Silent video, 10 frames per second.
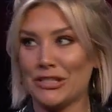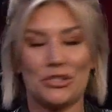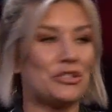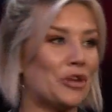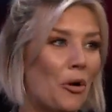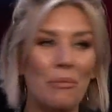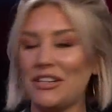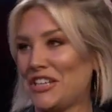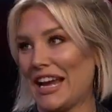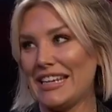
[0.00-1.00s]
so
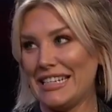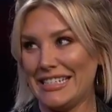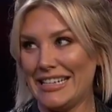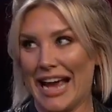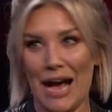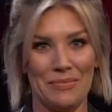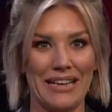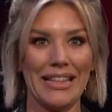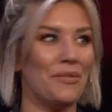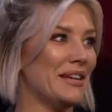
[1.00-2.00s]
much ADD
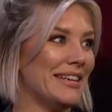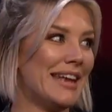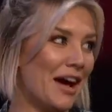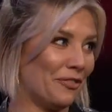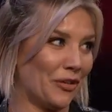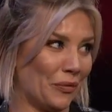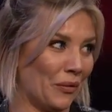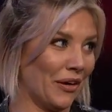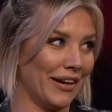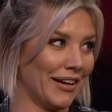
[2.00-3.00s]
happening. That would never
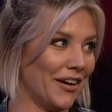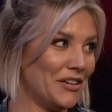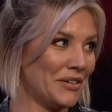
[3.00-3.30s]
work. Are you